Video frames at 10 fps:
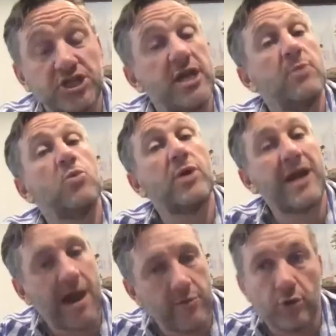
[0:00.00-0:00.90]
year and will
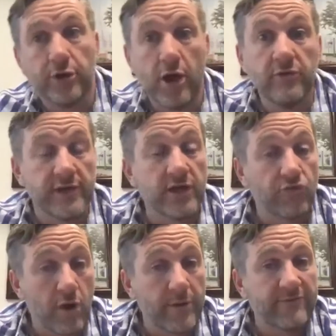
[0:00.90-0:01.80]
carry on, hopefully
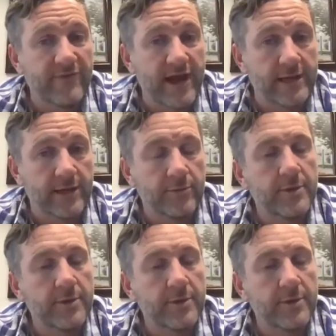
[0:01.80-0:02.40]
growing in value.